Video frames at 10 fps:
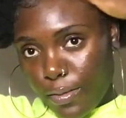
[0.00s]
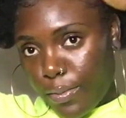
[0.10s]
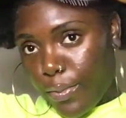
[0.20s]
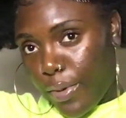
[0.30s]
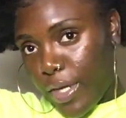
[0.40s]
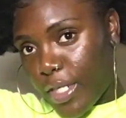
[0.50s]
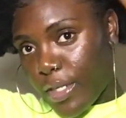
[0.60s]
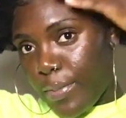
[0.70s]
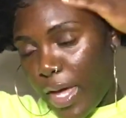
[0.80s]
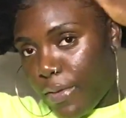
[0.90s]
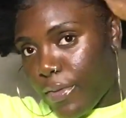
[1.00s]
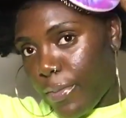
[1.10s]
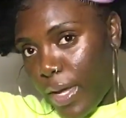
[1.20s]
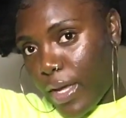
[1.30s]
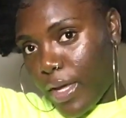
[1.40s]
brush it back with
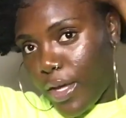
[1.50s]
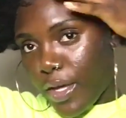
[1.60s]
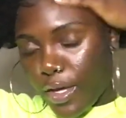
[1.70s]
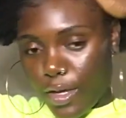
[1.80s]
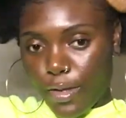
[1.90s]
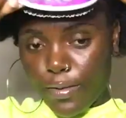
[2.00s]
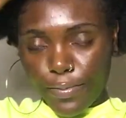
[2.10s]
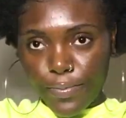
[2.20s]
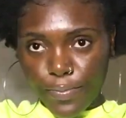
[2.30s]
my hair, and